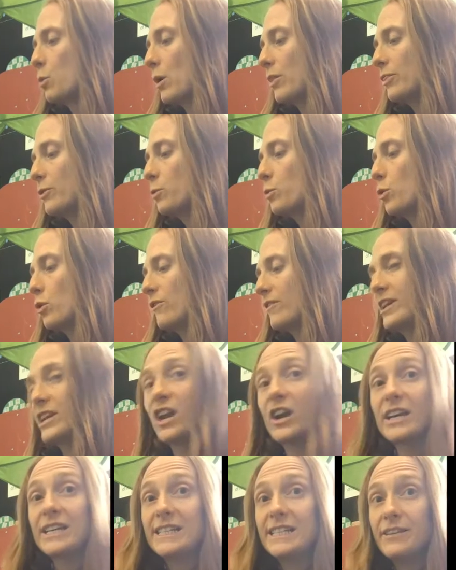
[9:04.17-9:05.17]
won the war in
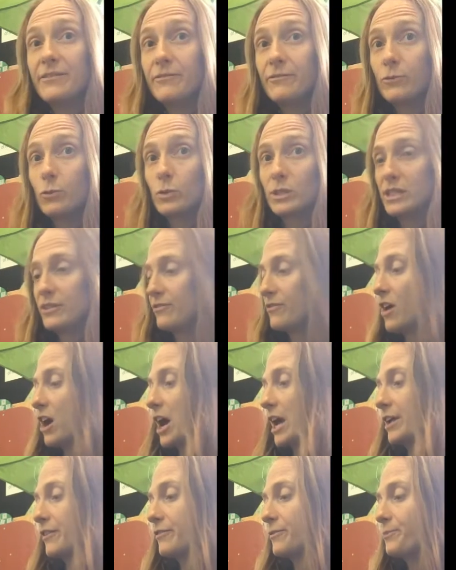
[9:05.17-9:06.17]

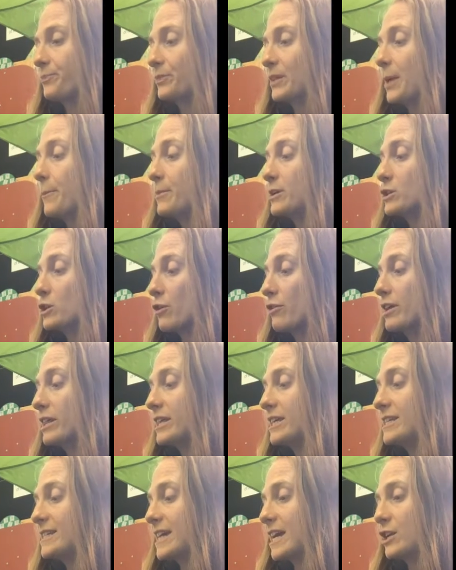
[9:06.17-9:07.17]
1945, but
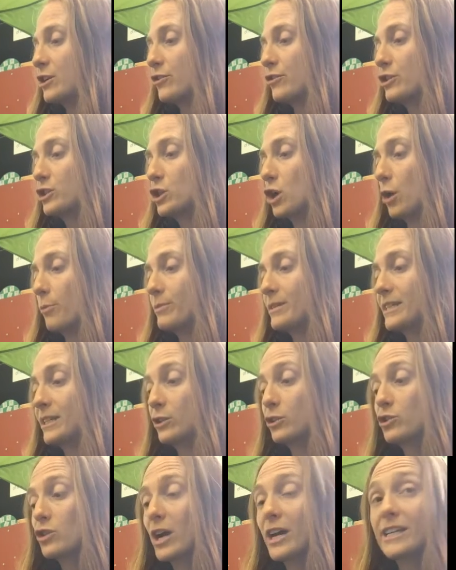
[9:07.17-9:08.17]
Dorothy stayed on the job,
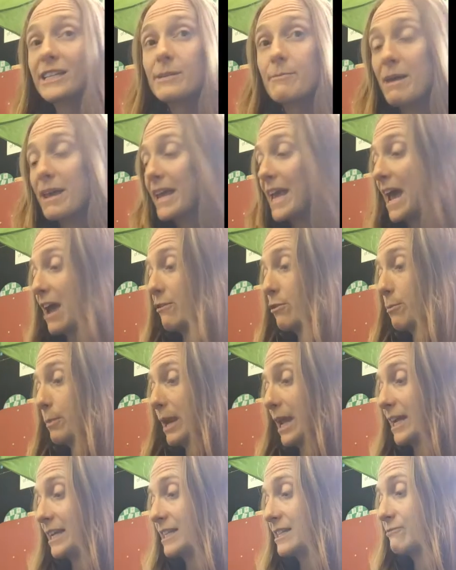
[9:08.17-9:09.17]
still trying to make
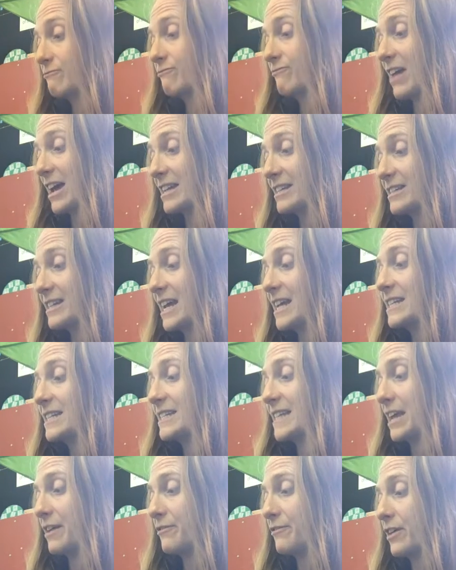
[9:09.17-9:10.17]
aeroplanes faster and
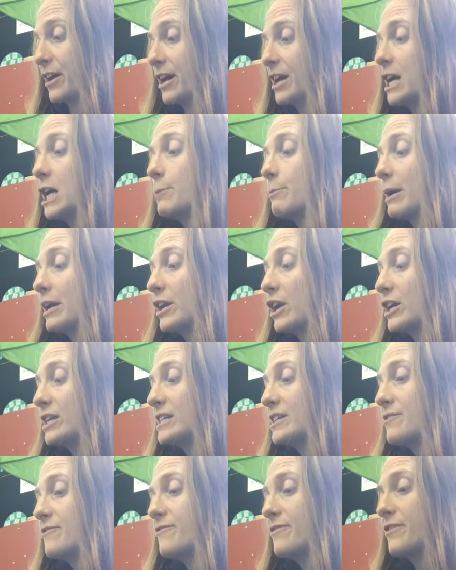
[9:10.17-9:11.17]
safer. By
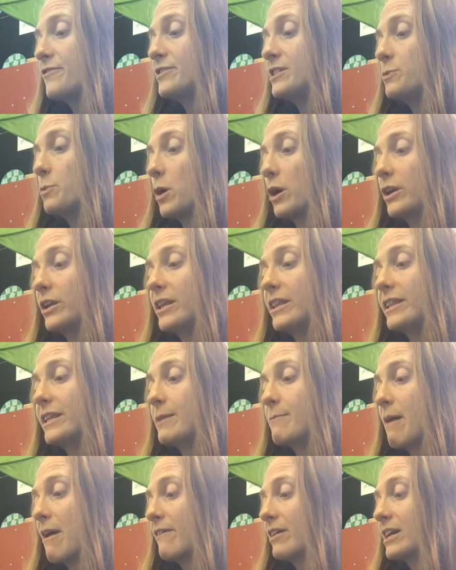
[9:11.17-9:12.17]
1951,
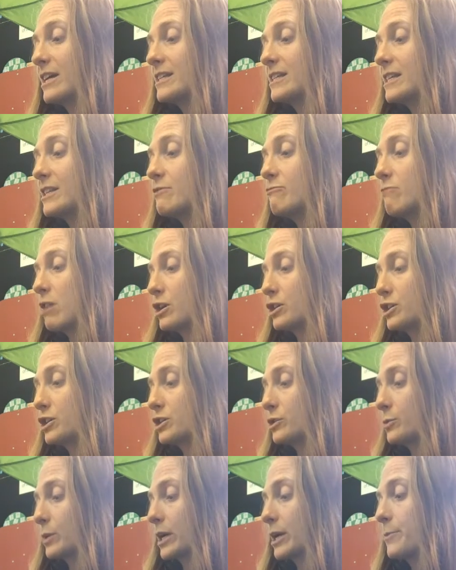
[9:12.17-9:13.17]
the Americans and the
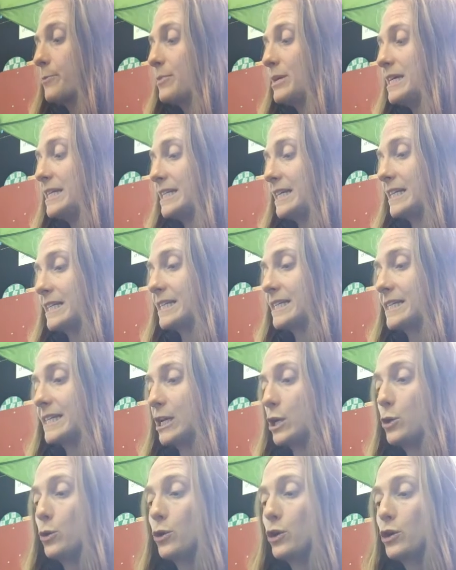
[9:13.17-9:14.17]
Russians were competing to
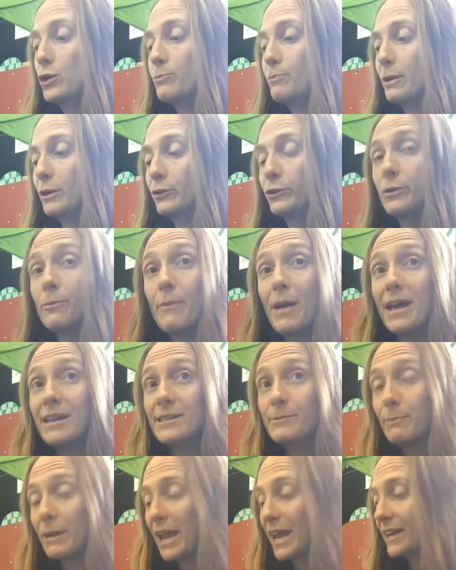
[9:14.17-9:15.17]
see who could build the
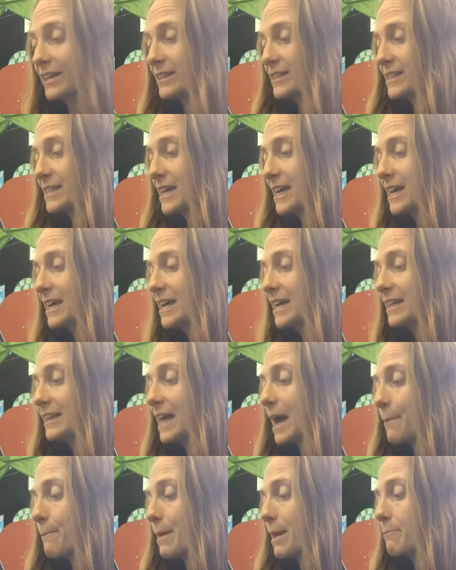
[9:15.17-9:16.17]
best planes.
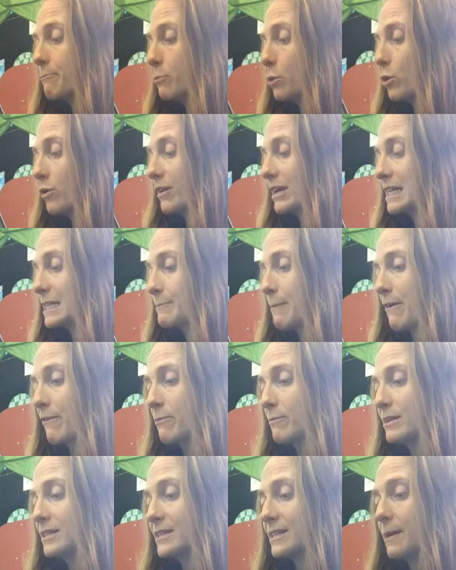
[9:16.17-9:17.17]
That meant more
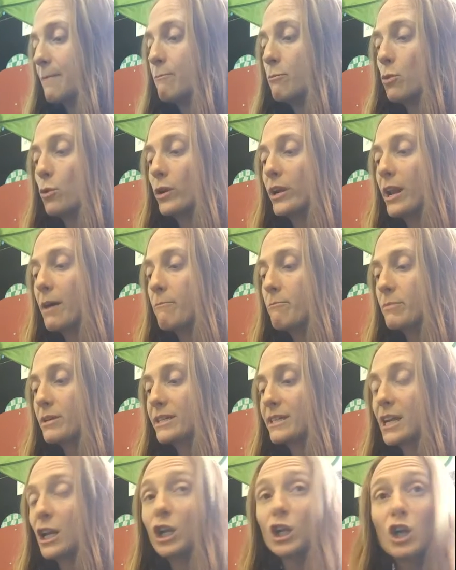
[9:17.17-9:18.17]
experiments and more
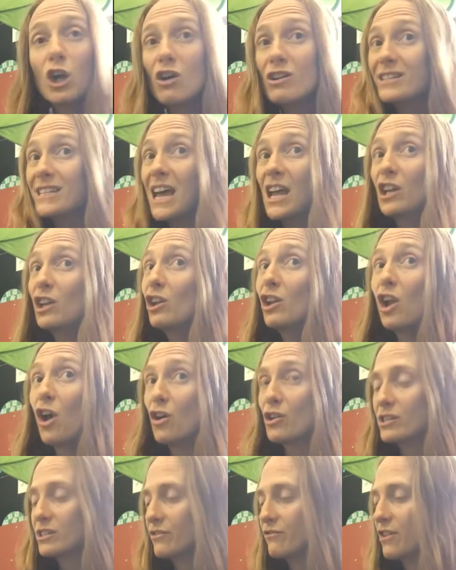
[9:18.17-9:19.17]
numbers, lots and
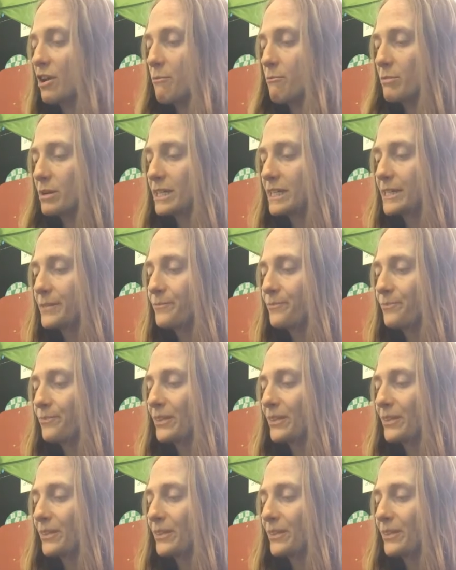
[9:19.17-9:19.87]
lots of numbers.